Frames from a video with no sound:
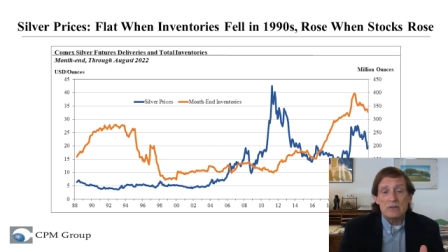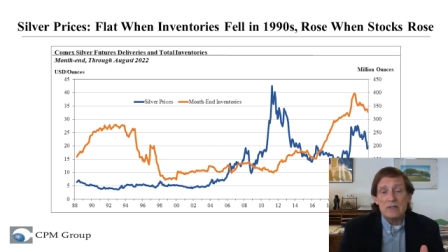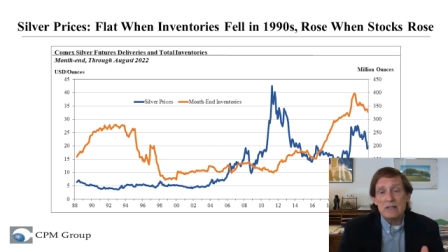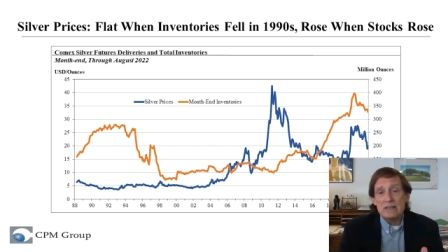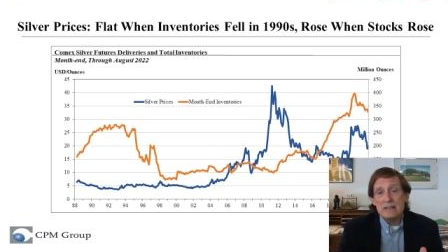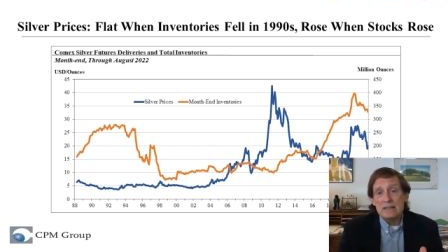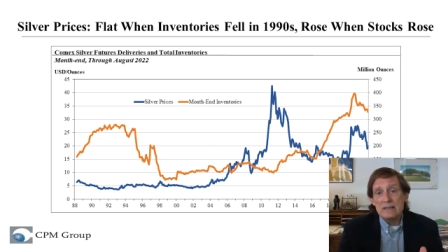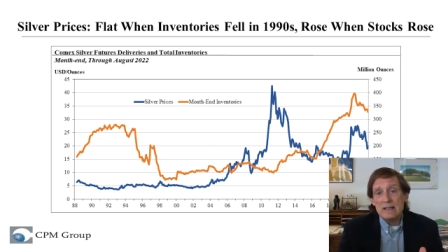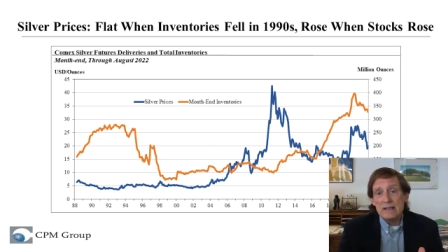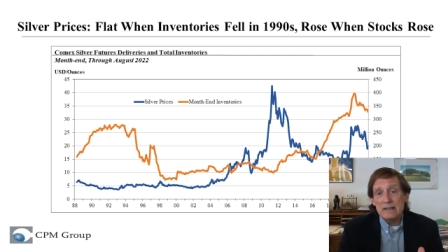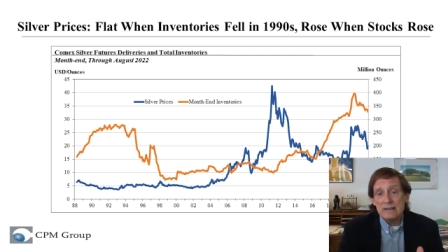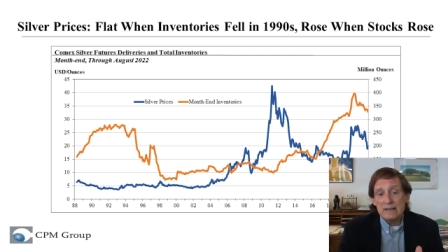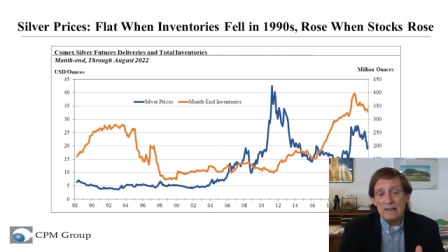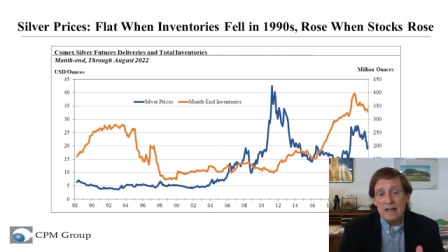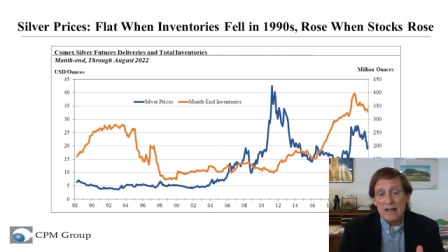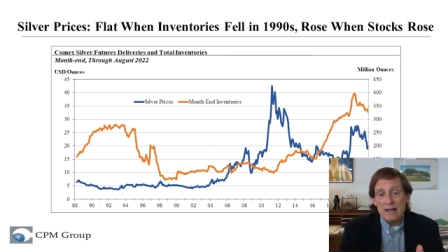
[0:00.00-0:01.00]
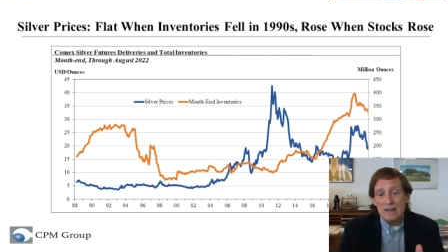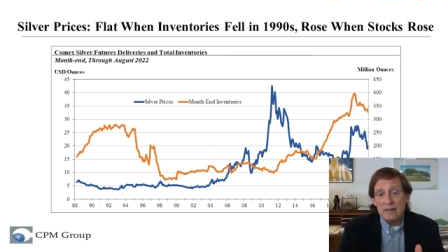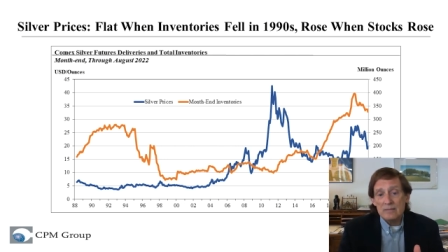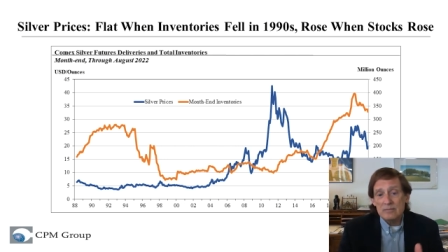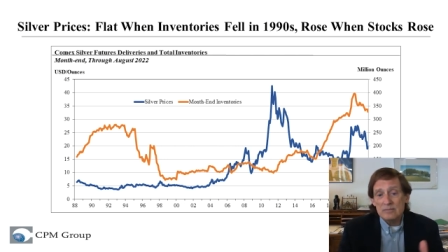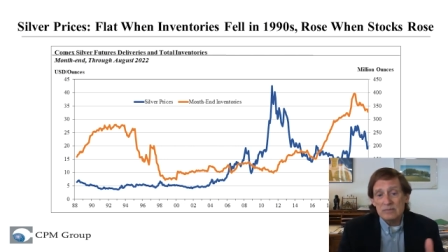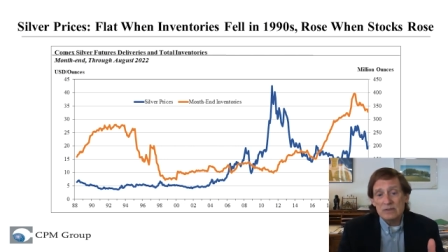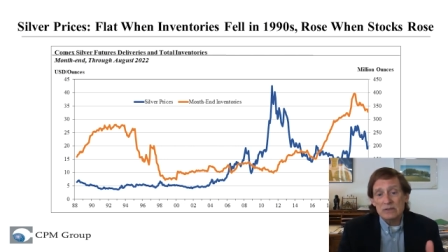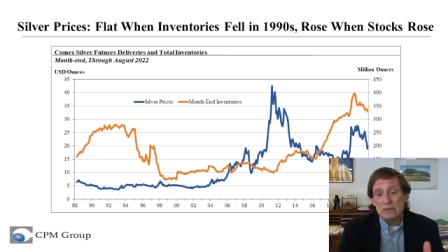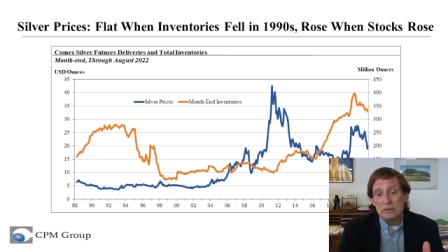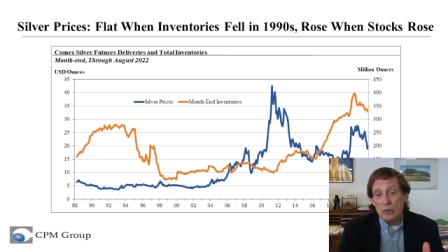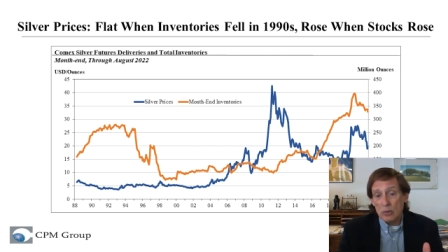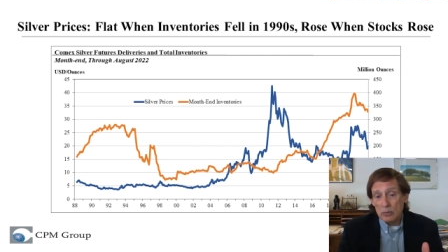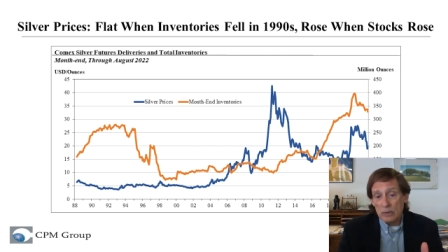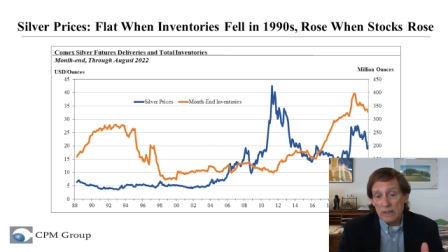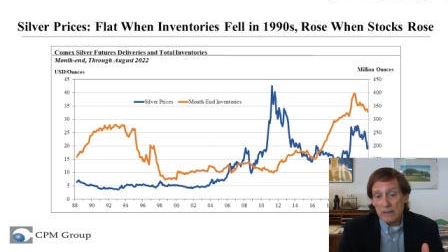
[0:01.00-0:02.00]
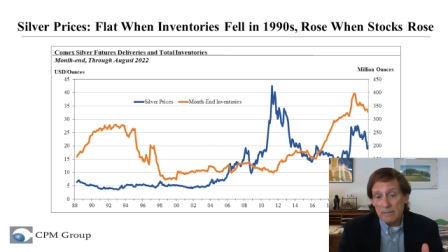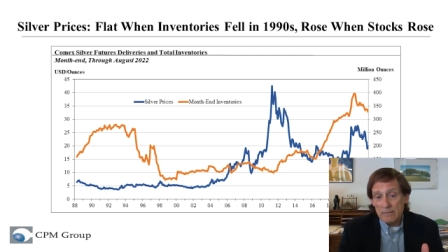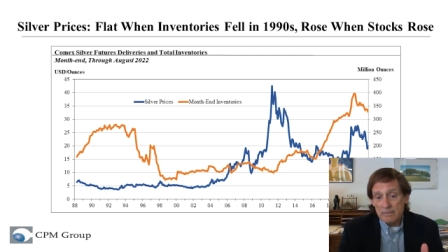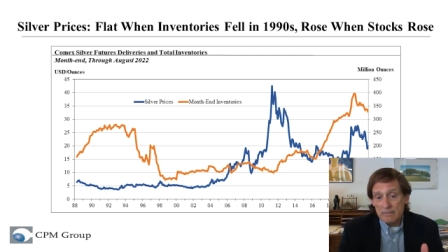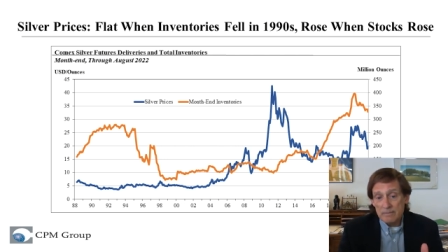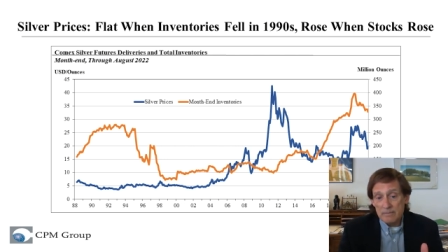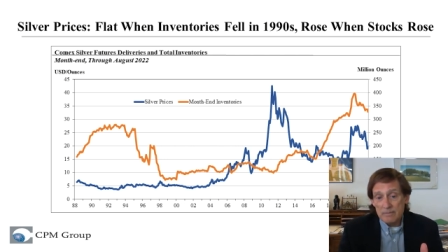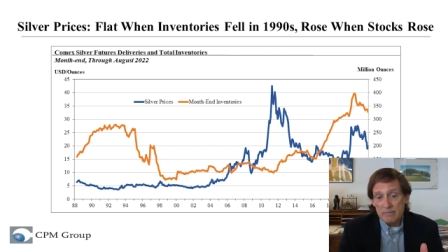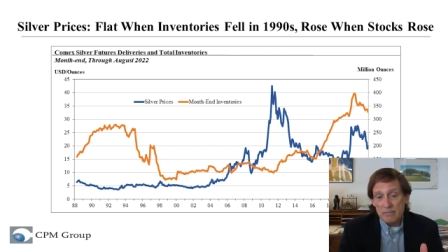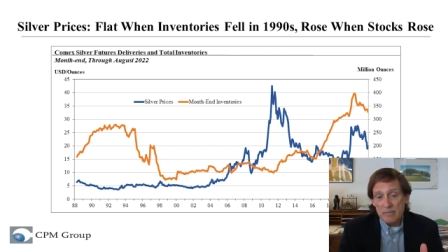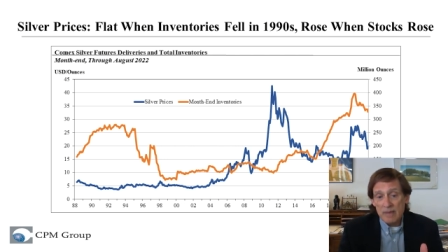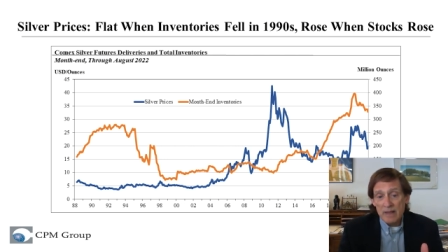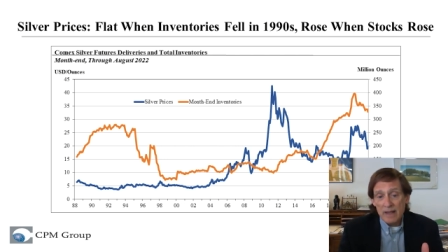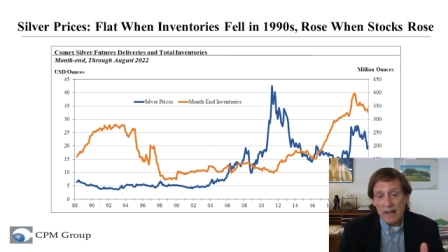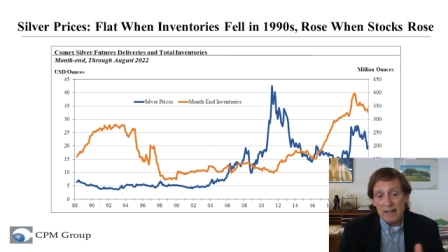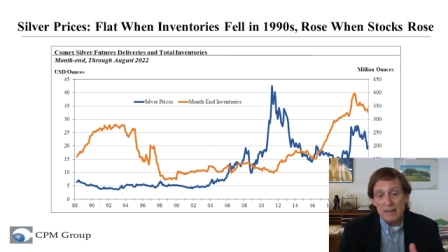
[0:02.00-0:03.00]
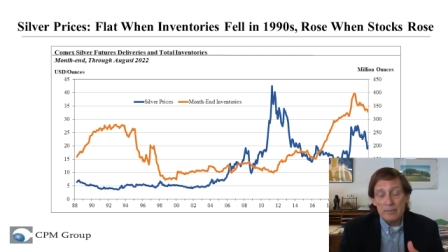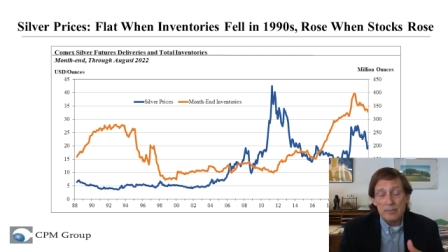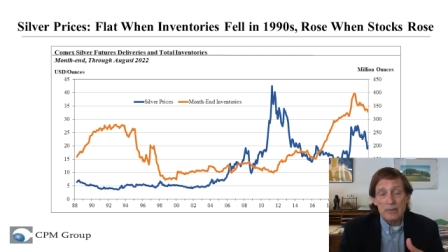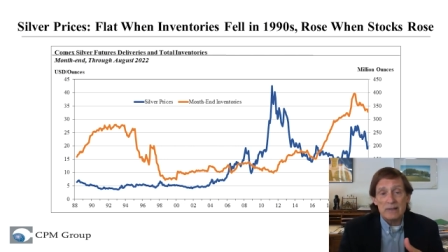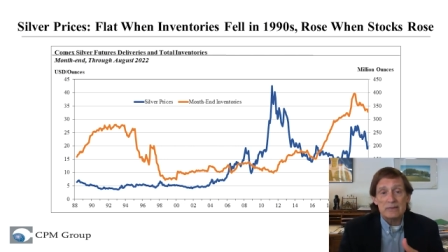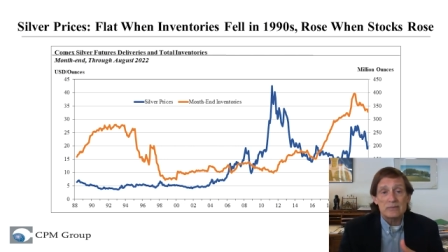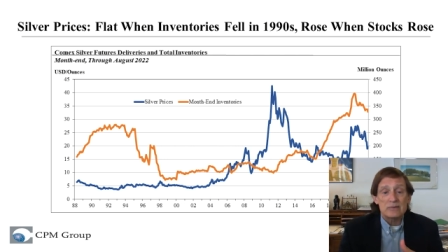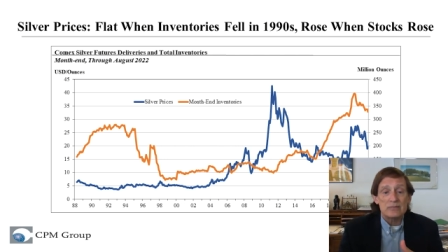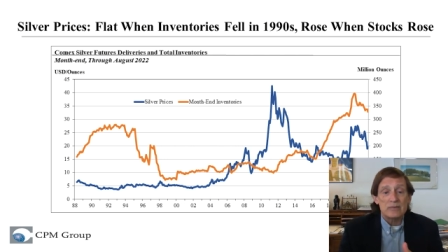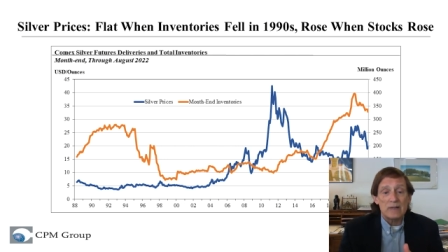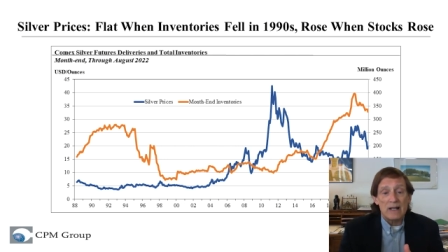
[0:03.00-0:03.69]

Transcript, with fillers: nineteen ninety-nine slowly, and the price was